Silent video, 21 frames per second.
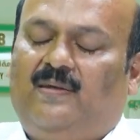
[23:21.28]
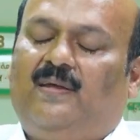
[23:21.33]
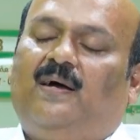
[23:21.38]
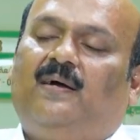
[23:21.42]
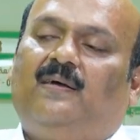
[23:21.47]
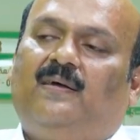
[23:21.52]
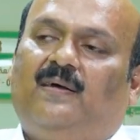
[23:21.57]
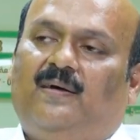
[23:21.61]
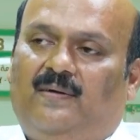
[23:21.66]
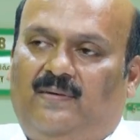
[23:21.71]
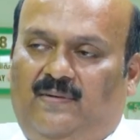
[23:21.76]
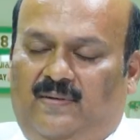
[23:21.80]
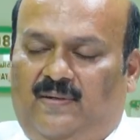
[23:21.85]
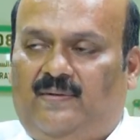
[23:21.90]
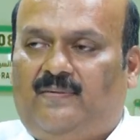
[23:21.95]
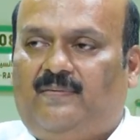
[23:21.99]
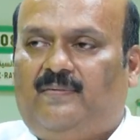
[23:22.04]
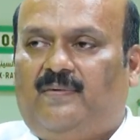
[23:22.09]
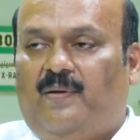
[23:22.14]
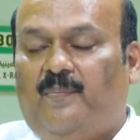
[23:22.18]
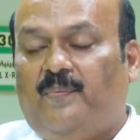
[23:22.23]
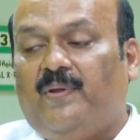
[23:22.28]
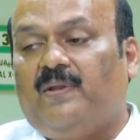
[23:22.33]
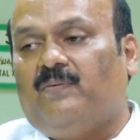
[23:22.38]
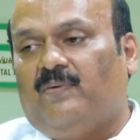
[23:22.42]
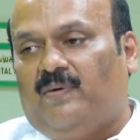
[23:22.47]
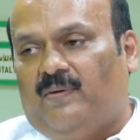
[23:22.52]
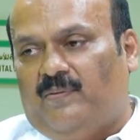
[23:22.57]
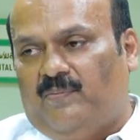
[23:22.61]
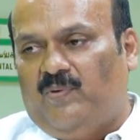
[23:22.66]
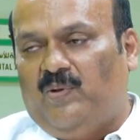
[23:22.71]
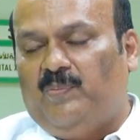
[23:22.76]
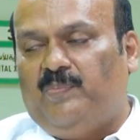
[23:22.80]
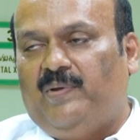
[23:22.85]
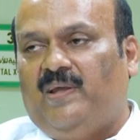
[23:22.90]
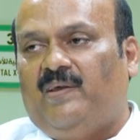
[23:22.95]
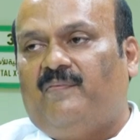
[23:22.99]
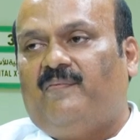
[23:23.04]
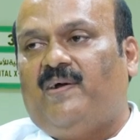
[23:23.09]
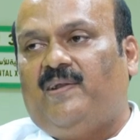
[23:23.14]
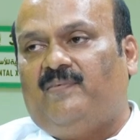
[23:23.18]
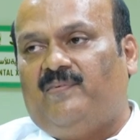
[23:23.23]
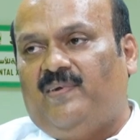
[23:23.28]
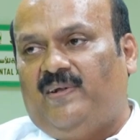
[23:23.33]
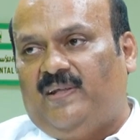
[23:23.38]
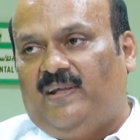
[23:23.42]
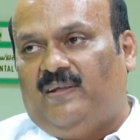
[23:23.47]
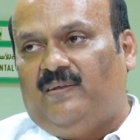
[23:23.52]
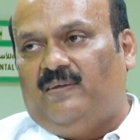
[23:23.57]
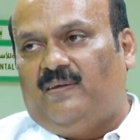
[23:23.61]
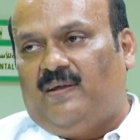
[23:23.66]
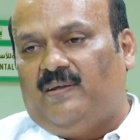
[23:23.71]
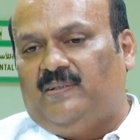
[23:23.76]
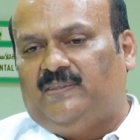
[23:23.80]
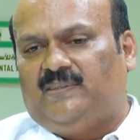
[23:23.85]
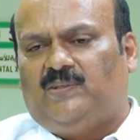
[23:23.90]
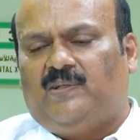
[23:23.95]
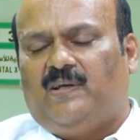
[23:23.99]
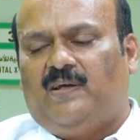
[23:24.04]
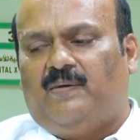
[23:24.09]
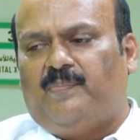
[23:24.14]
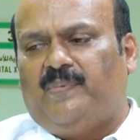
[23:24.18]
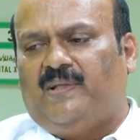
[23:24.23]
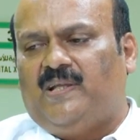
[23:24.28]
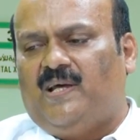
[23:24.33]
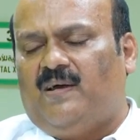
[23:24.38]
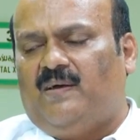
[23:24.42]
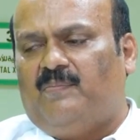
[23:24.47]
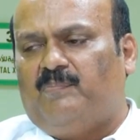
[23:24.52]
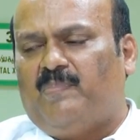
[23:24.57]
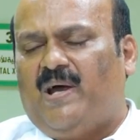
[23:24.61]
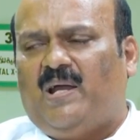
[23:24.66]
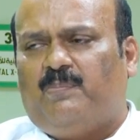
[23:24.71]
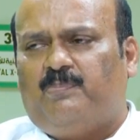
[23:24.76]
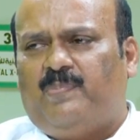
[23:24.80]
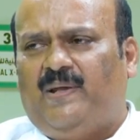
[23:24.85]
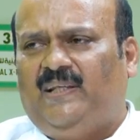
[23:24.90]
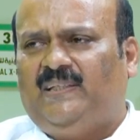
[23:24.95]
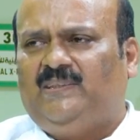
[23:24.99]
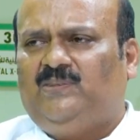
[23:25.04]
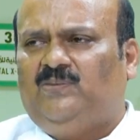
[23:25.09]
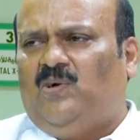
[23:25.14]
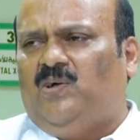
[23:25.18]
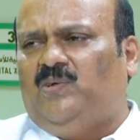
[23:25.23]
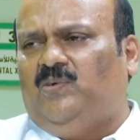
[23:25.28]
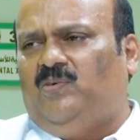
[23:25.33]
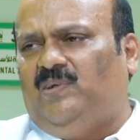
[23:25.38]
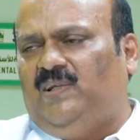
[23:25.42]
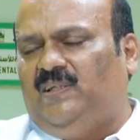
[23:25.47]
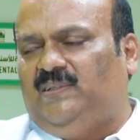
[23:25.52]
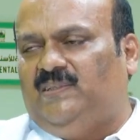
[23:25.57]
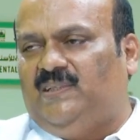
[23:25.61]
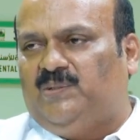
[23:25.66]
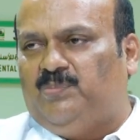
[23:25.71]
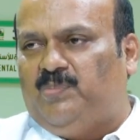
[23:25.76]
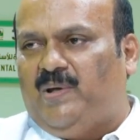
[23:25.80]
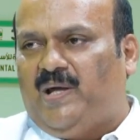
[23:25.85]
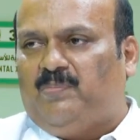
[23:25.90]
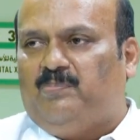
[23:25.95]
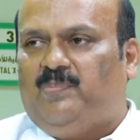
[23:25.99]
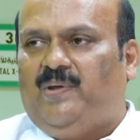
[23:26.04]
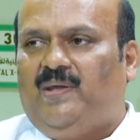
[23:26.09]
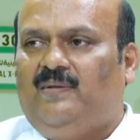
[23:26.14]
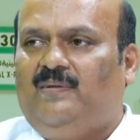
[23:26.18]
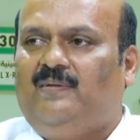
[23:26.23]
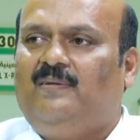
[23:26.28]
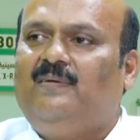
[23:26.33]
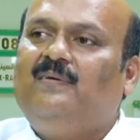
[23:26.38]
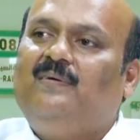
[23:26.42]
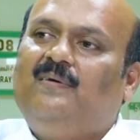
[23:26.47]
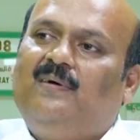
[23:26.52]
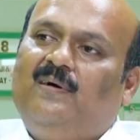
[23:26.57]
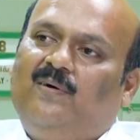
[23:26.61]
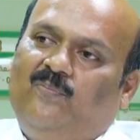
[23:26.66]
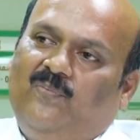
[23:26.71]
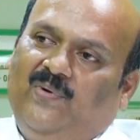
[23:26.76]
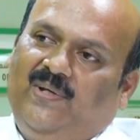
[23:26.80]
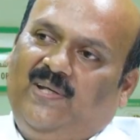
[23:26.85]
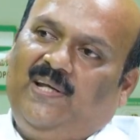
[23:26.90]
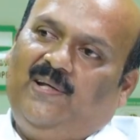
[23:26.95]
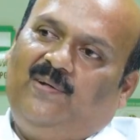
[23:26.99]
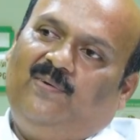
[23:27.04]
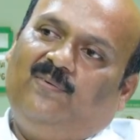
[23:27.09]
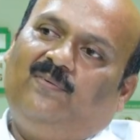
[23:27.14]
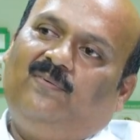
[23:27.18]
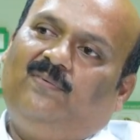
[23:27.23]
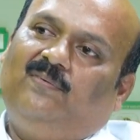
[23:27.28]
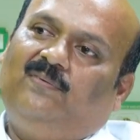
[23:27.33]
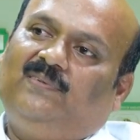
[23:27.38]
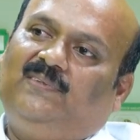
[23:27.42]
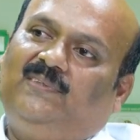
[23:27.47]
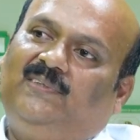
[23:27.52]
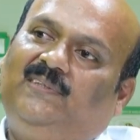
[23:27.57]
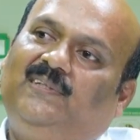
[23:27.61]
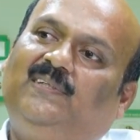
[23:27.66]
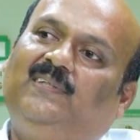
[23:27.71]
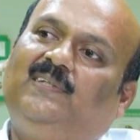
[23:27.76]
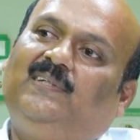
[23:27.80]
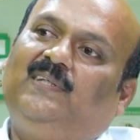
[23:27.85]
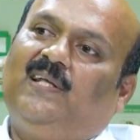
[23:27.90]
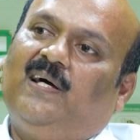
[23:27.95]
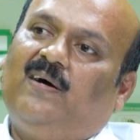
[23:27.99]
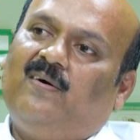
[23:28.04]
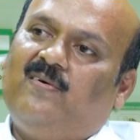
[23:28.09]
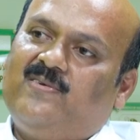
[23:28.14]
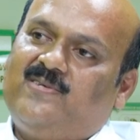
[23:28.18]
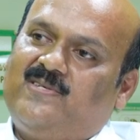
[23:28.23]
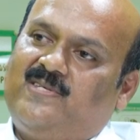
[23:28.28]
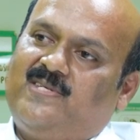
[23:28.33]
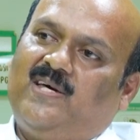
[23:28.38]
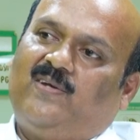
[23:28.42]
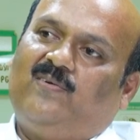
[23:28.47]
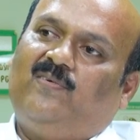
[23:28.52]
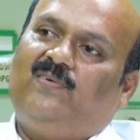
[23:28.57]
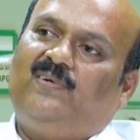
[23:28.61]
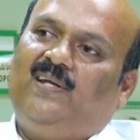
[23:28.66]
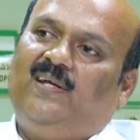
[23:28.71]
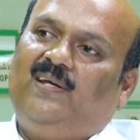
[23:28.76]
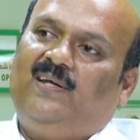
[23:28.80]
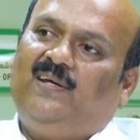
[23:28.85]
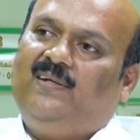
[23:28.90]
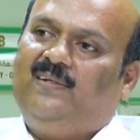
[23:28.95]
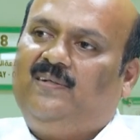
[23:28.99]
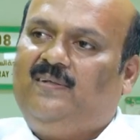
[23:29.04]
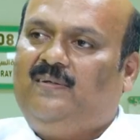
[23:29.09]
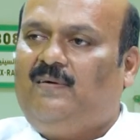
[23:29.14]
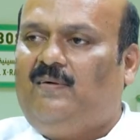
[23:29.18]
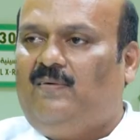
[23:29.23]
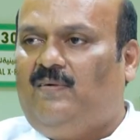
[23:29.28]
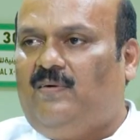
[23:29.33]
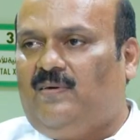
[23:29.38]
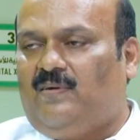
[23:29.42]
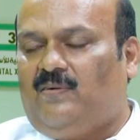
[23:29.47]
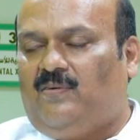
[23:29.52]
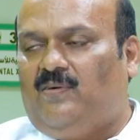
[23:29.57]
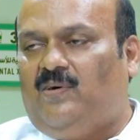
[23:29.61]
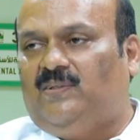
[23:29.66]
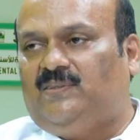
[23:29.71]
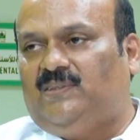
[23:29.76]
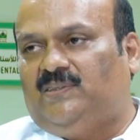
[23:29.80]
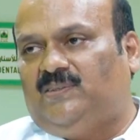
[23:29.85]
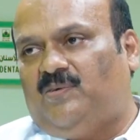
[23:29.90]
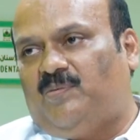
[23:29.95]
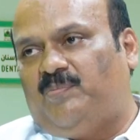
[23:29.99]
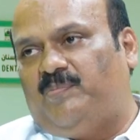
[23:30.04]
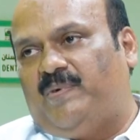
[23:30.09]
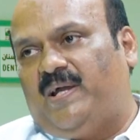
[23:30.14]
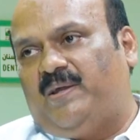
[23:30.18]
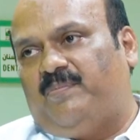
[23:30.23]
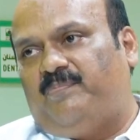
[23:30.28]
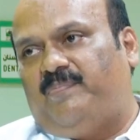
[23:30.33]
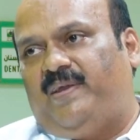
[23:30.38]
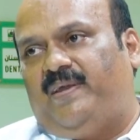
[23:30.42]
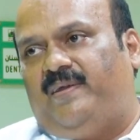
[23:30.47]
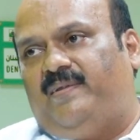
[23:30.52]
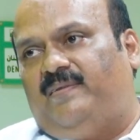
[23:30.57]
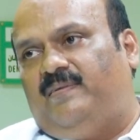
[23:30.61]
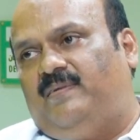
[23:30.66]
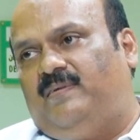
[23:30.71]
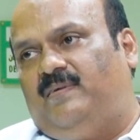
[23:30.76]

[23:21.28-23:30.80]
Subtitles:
Yeah. We'll be evaluating, the back pain is not only just back pain, we need to see nerves surrounding it or causes of back pain